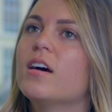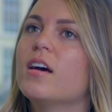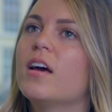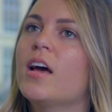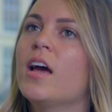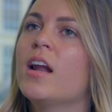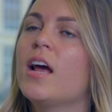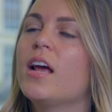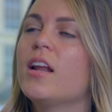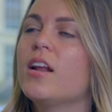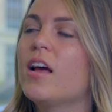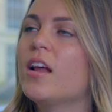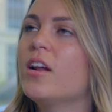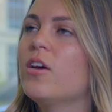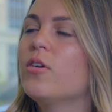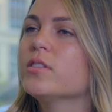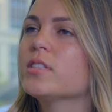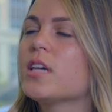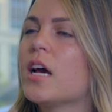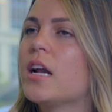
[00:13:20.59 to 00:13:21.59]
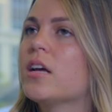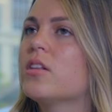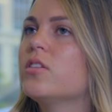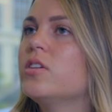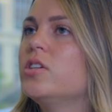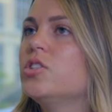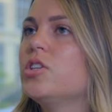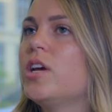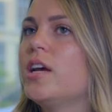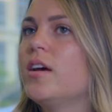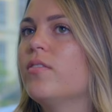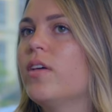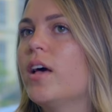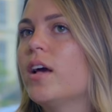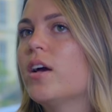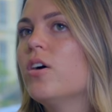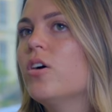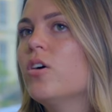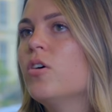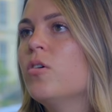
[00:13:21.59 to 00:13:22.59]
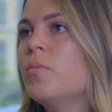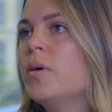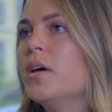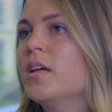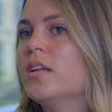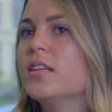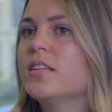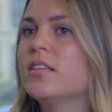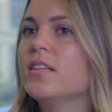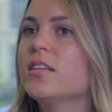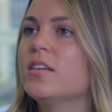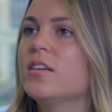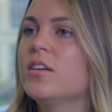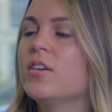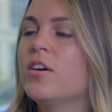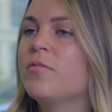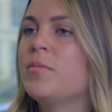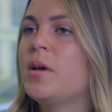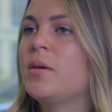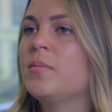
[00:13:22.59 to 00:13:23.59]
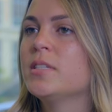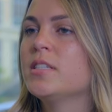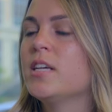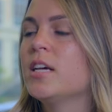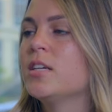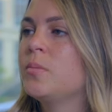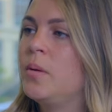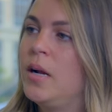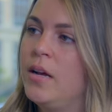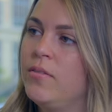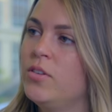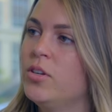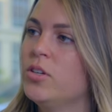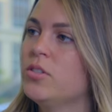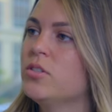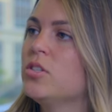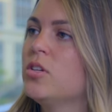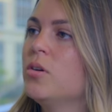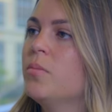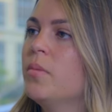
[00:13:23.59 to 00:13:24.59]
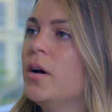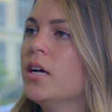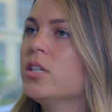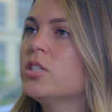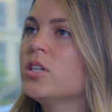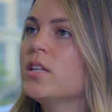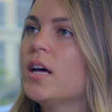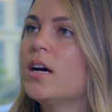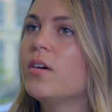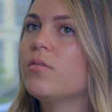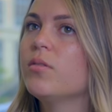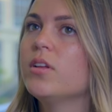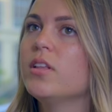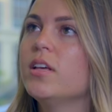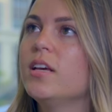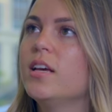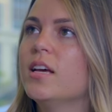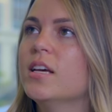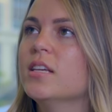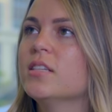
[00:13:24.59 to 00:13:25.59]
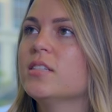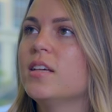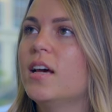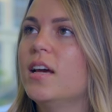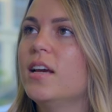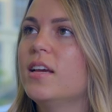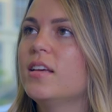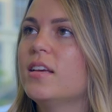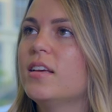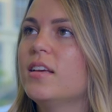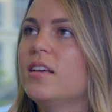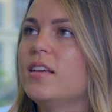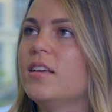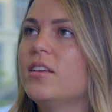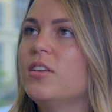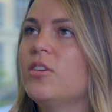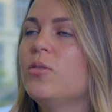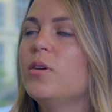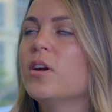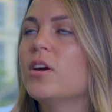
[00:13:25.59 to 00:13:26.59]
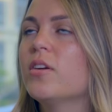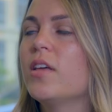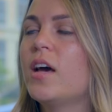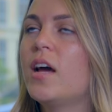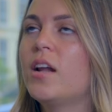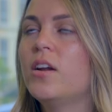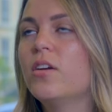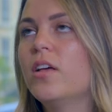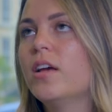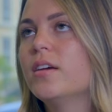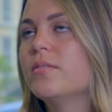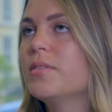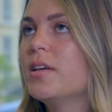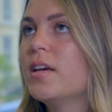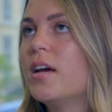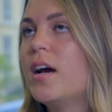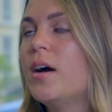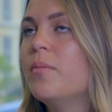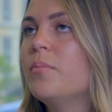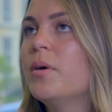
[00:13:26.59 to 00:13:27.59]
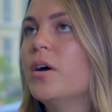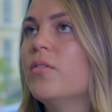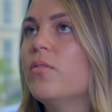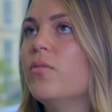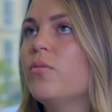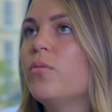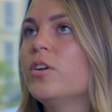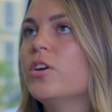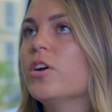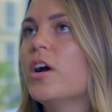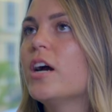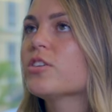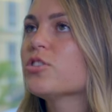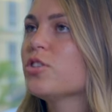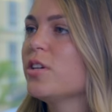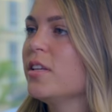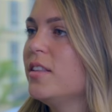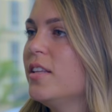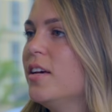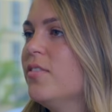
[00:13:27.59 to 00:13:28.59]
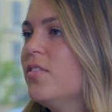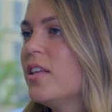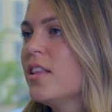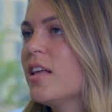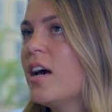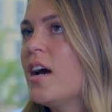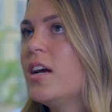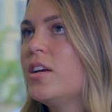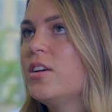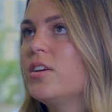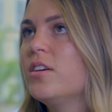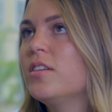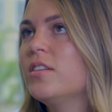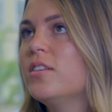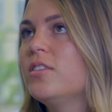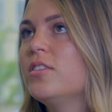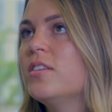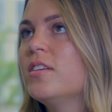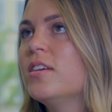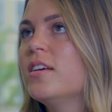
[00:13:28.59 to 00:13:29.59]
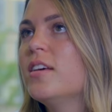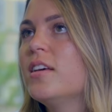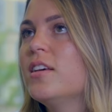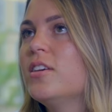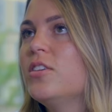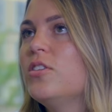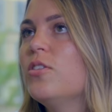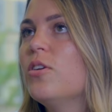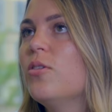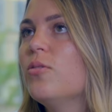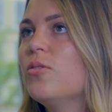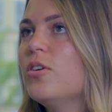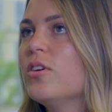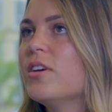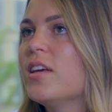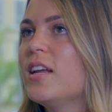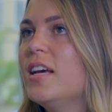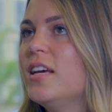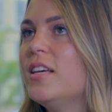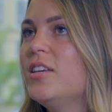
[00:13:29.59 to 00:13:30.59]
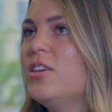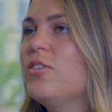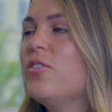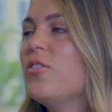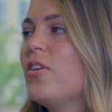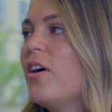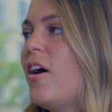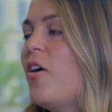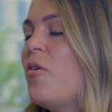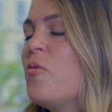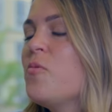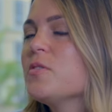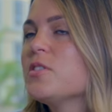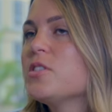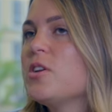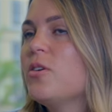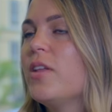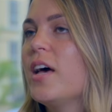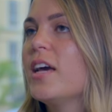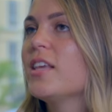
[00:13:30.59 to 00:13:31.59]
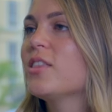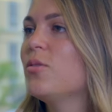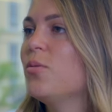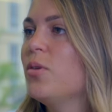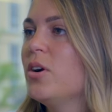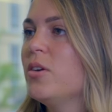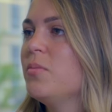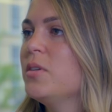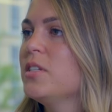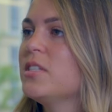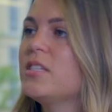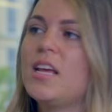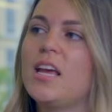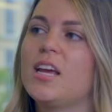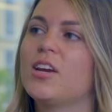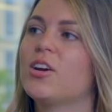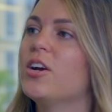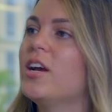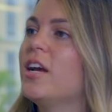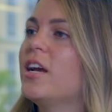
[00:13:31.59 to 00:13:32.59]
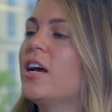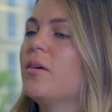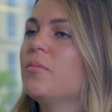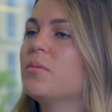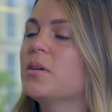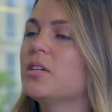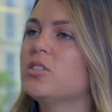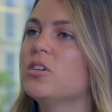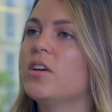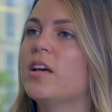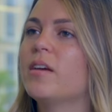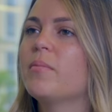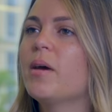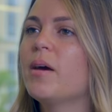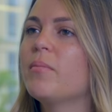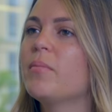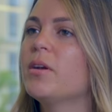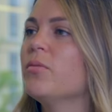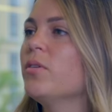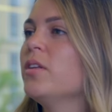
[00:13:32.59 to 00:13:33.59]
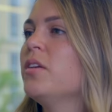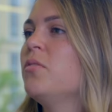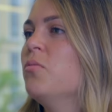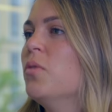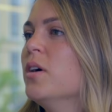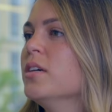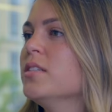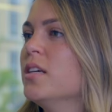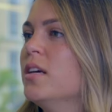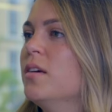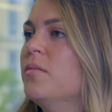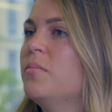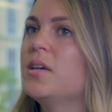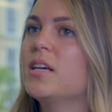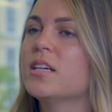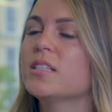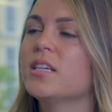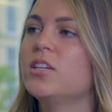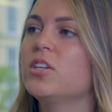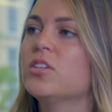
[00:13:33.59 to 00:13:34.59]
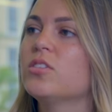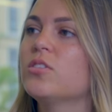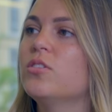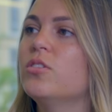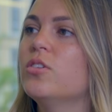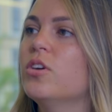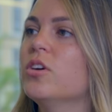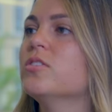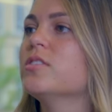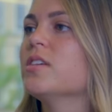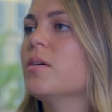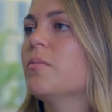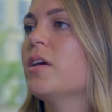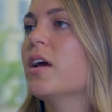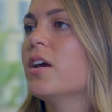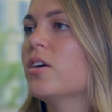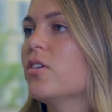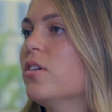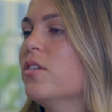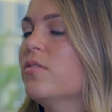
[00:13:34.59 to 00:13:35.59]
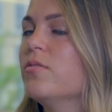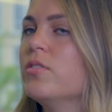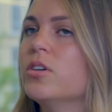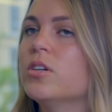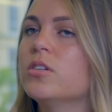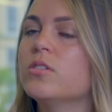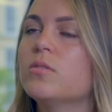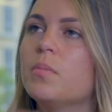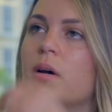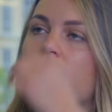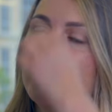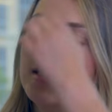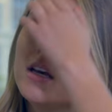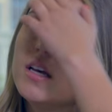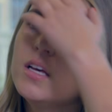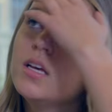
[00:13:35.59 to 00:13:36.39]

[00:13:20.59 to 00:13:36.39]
and I, I know it's kind of cliche of like, oh, but you know, I've made mistakes, but I've learned so much. And that really is like, you hear that and you're like, yeah, but when you're actually living that, you don't look at it. You don't, I almost don't like the word mistake or hiccup because you're like, man, but it really wasn't because I just learned something I couldn't have learned. But,